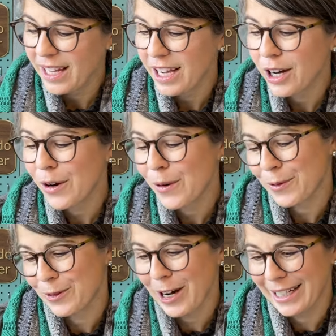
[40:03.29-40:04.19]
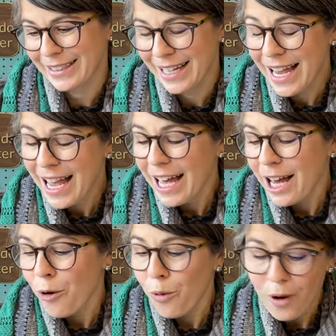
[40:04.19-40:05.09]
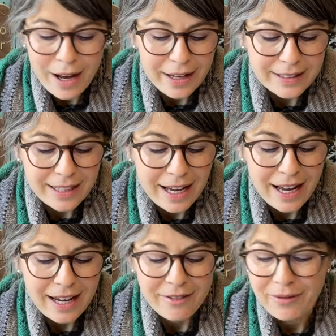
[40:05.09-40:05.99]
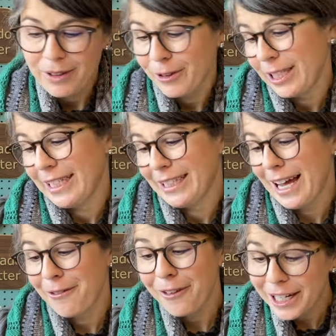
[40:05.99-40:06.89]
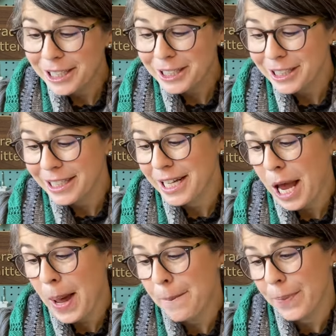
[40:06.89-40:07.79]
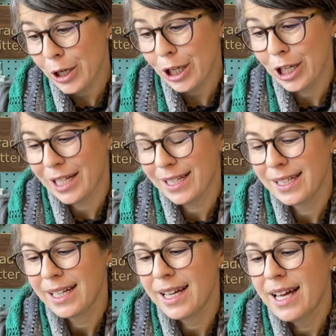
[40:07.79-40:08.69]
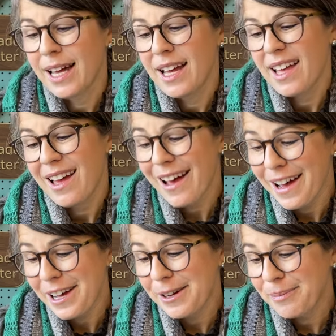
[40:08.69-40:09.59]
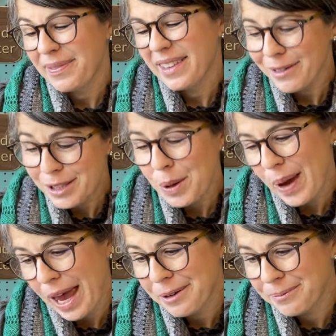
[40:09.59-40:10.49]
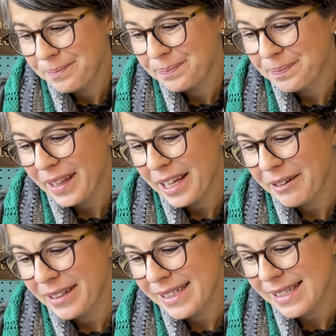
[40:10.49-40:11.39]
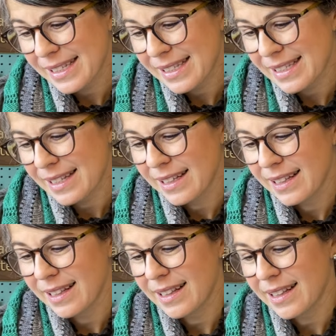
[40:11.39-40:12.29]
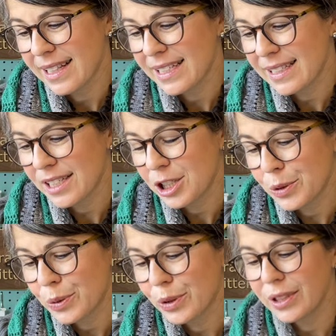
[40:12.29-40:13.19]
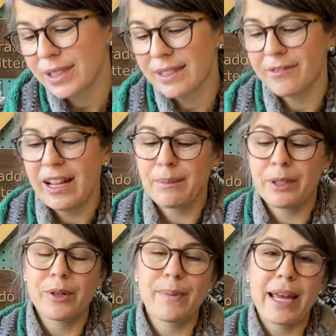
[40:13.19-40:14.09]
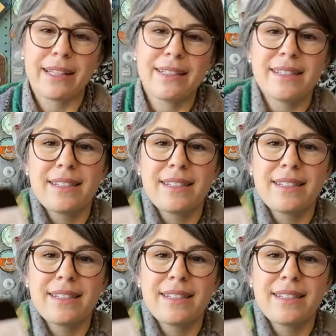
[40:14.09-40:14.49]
All right. What I've been reading. I finished a book um, that was okay. It was Lisa Jewell's The Family Remains.